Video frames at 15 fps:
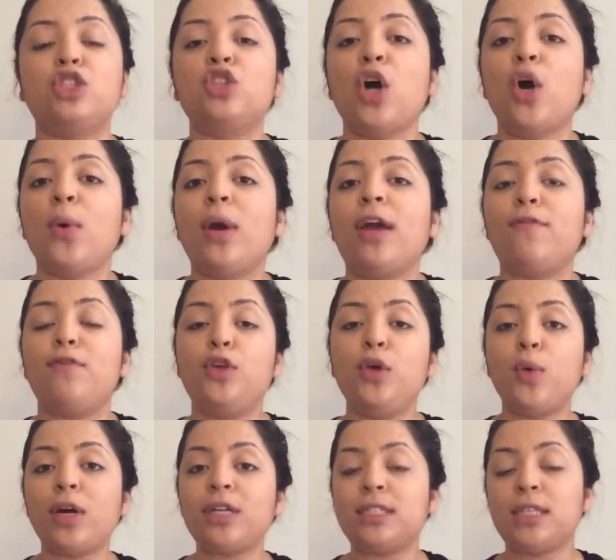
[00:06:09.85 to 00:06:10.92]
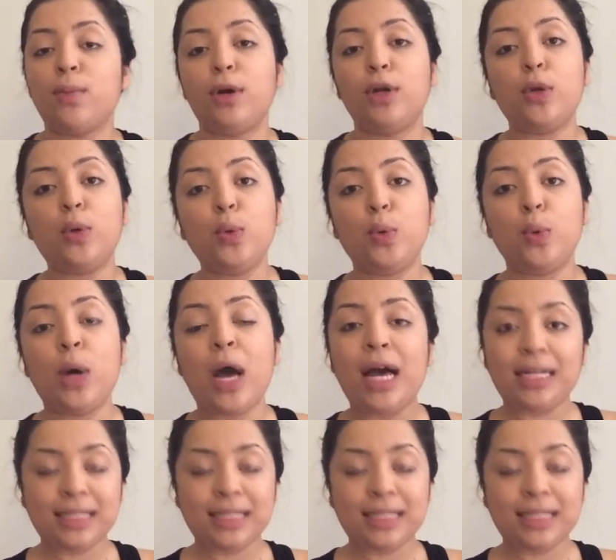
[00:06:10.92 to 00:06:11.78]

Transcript: So if you are someone who